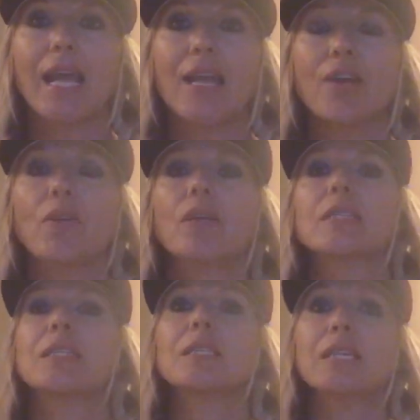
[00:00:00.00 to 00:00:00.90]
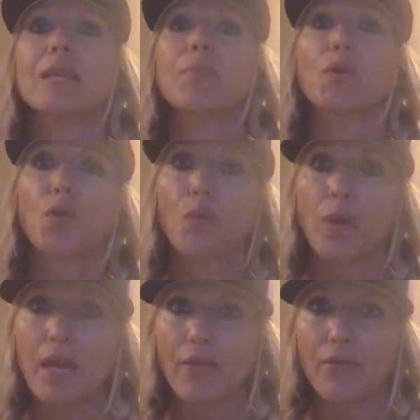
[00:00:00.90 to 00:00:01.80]
anger is a deep
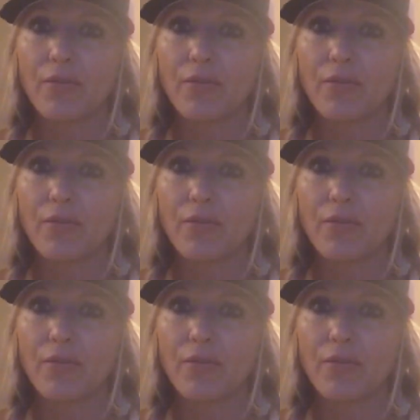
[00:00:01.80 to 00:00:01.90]
grief.